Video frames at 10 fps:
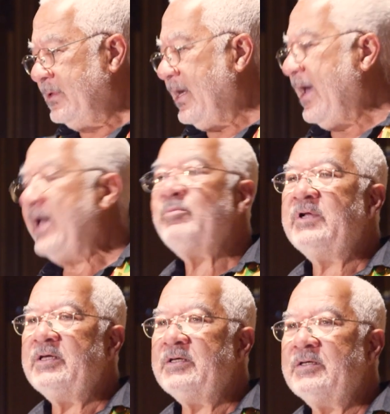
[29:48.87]

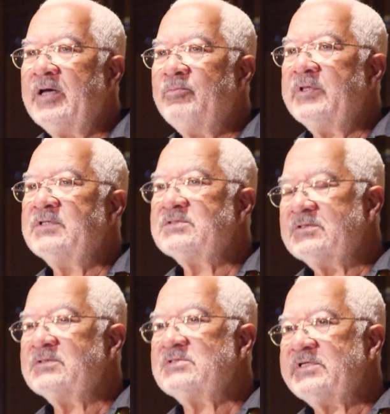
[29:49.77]
Abney is the
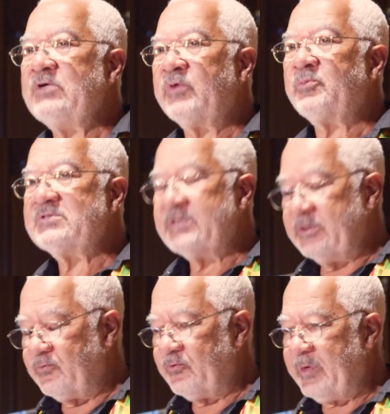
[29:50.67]
state
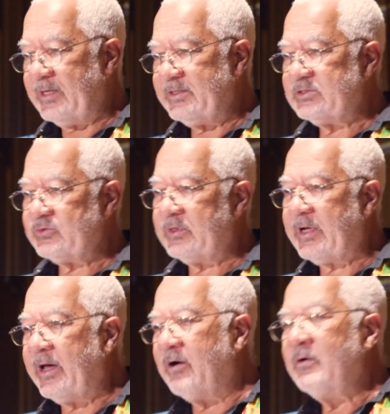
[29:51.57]
representative from that district now.